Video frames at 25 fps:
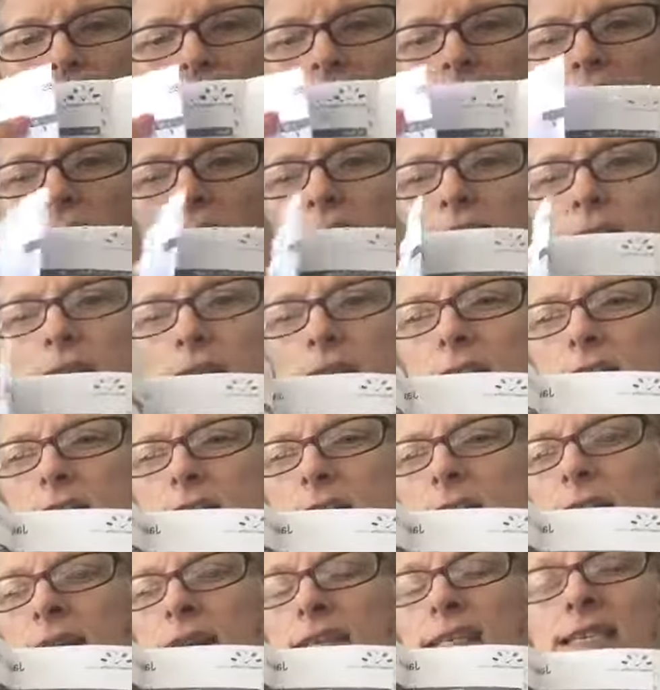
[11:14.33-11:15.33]

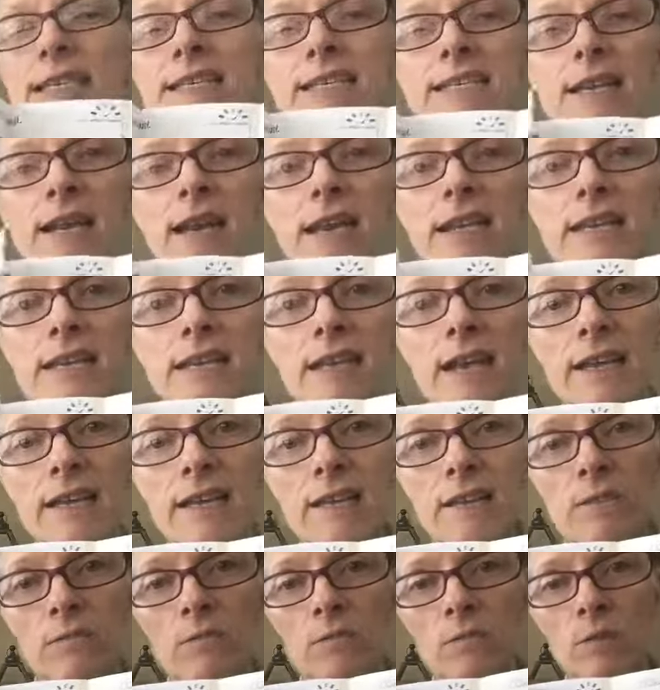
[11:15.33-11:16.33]
I decided
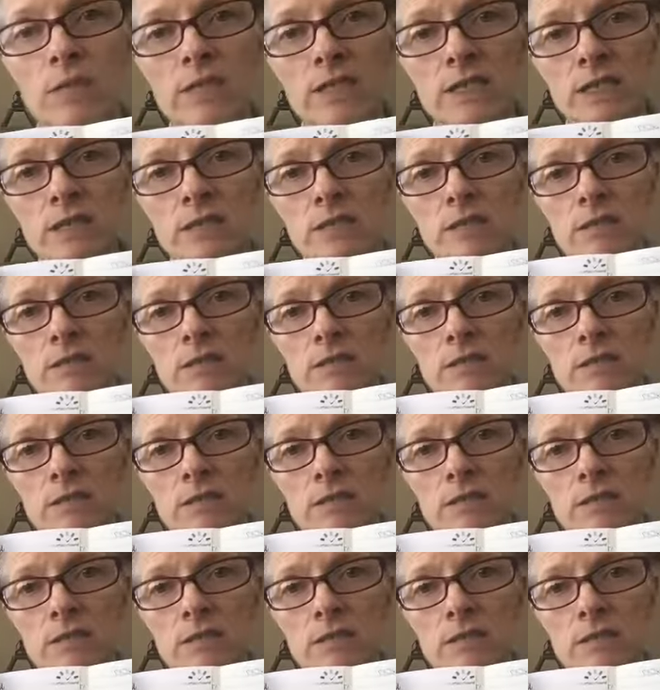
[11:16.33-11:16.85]
I wasn't